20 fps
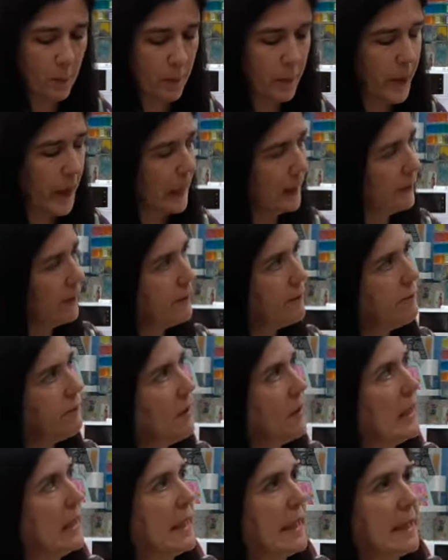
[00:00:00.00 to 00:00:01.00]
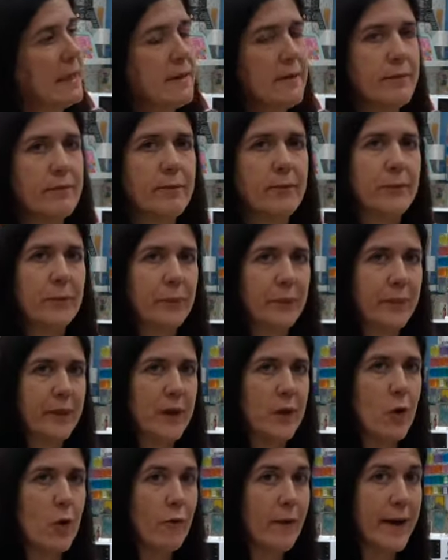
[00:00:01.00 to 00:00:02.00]
but I finally
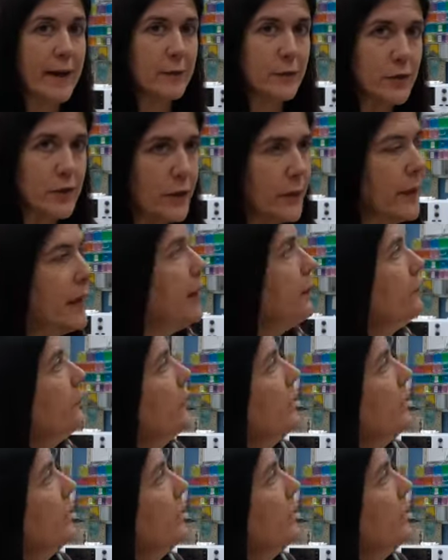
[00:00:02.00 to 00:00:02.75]
got round to it.